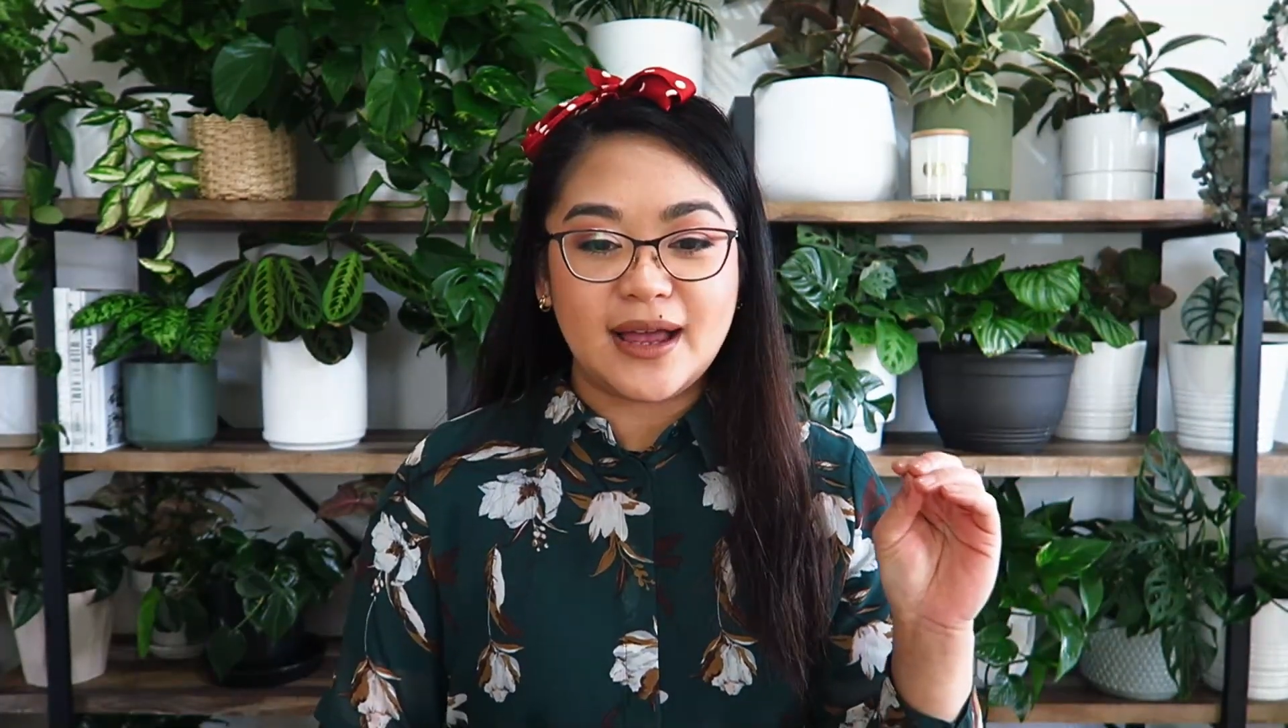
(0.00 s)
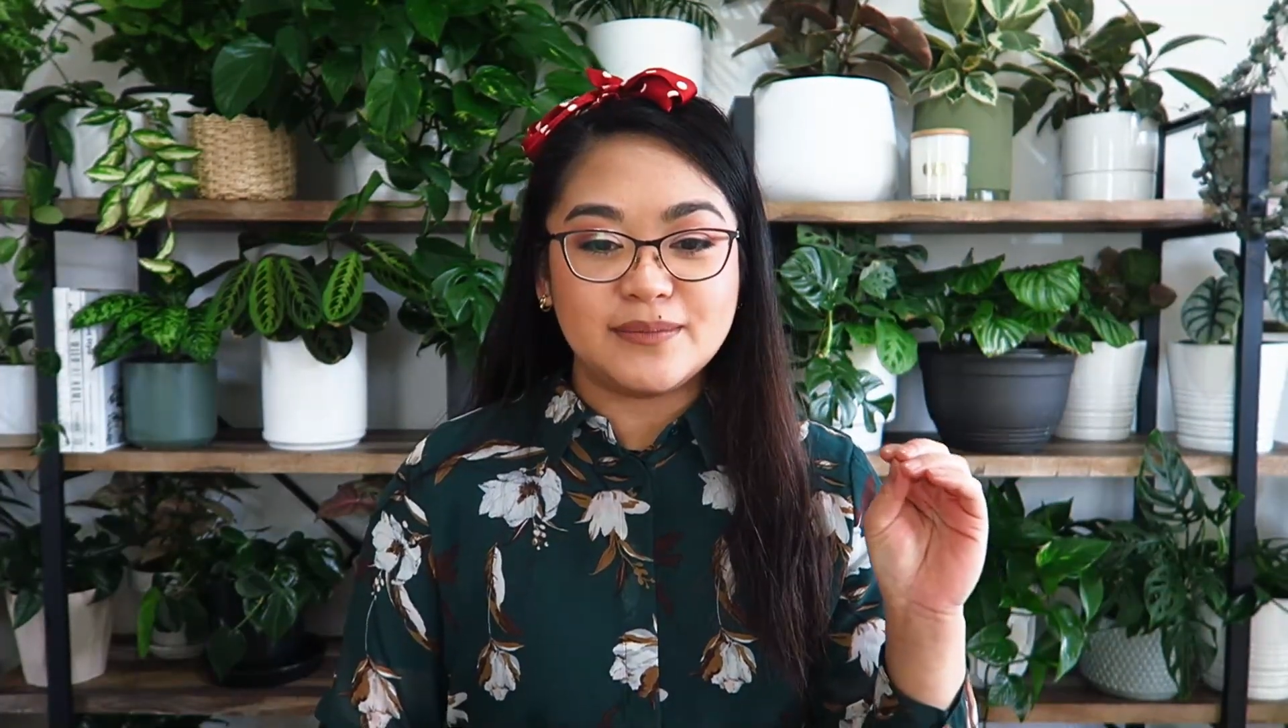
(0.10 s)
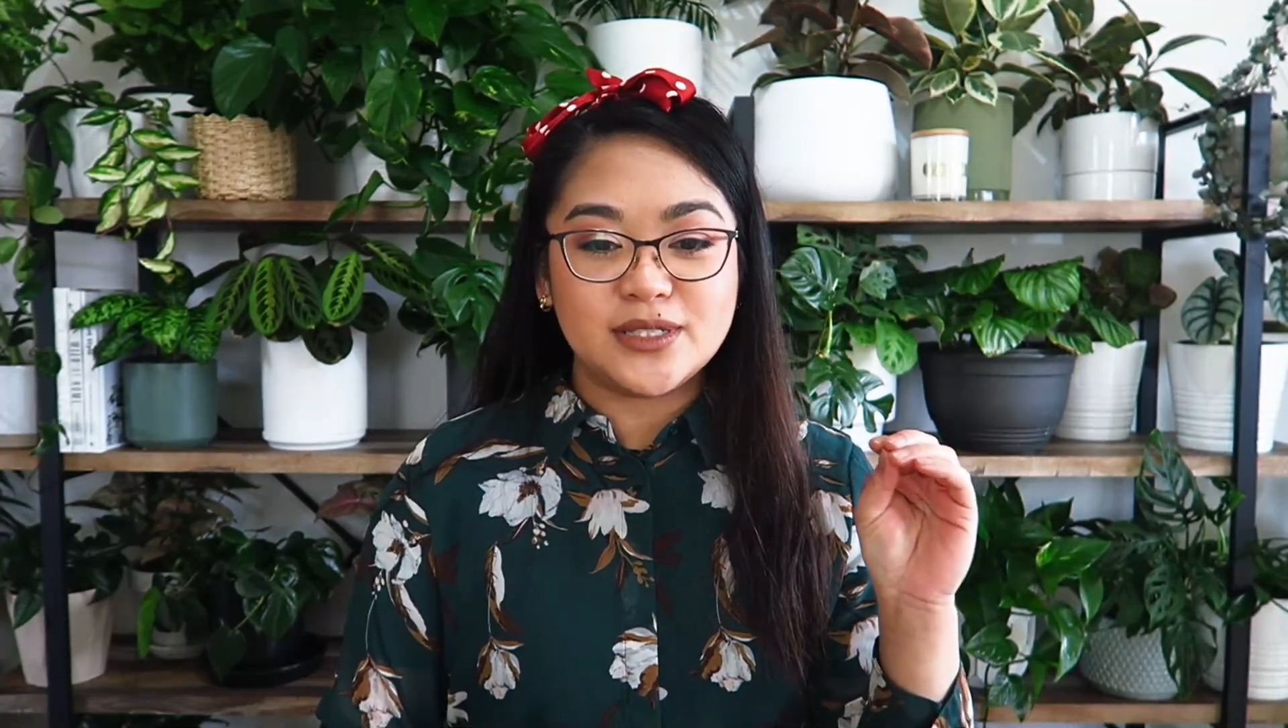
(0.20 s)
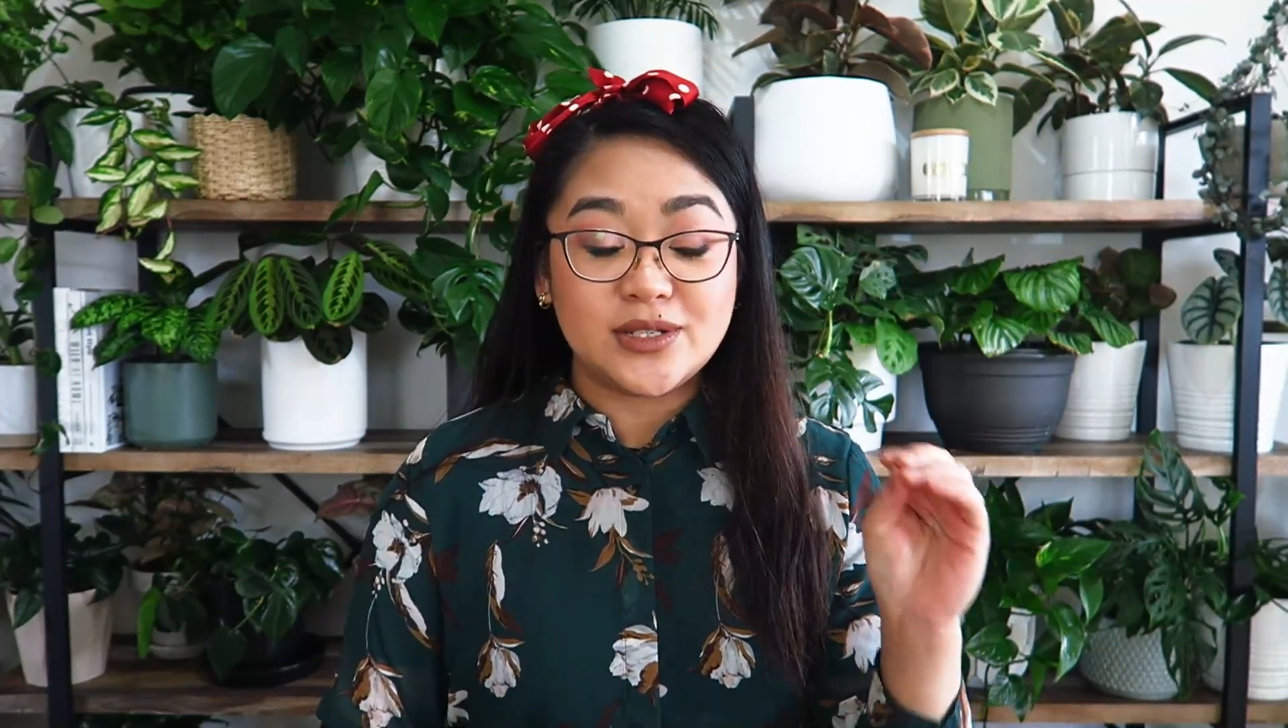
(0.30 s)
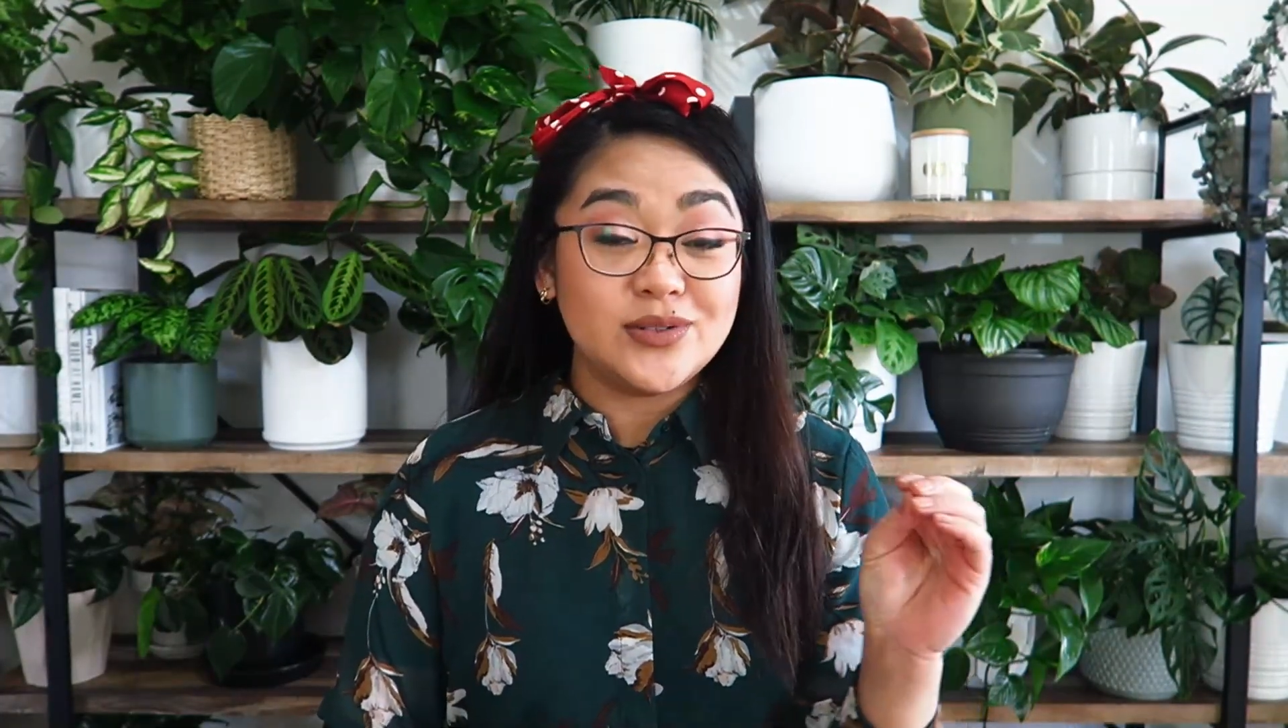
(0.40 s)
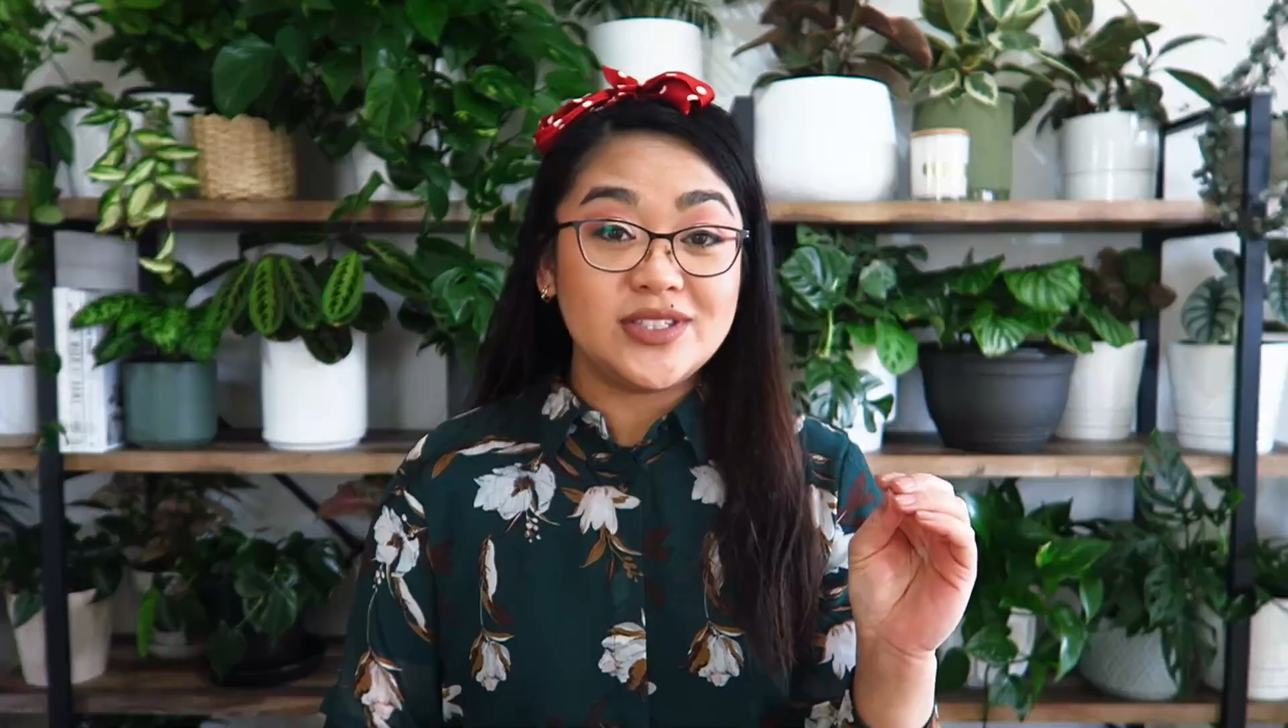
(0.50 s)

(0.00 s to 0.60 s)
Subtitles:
I'm so